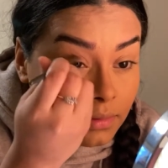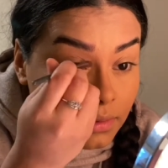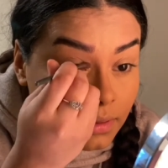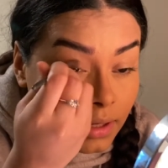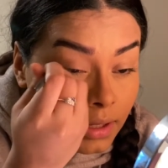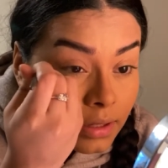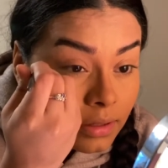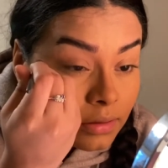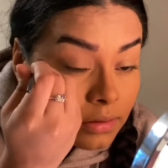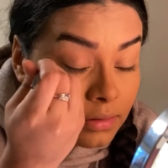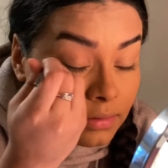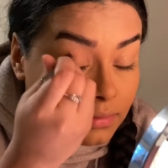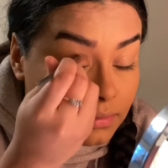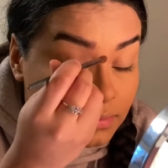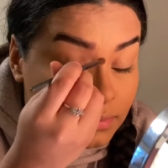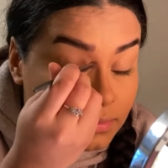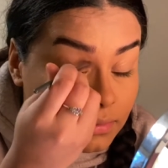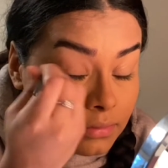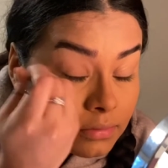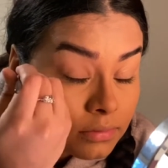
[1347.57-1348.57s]
Like,
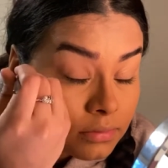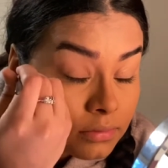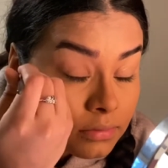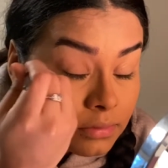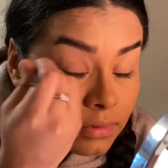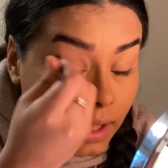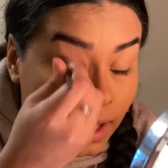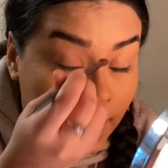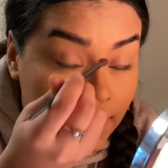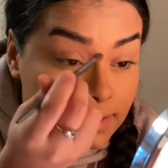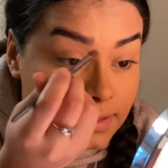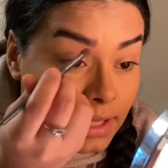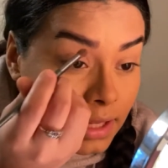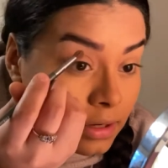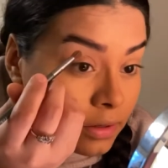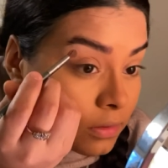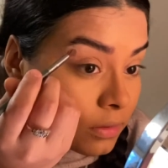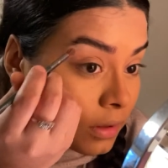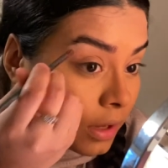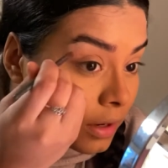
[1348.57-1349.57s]
eyeshadow,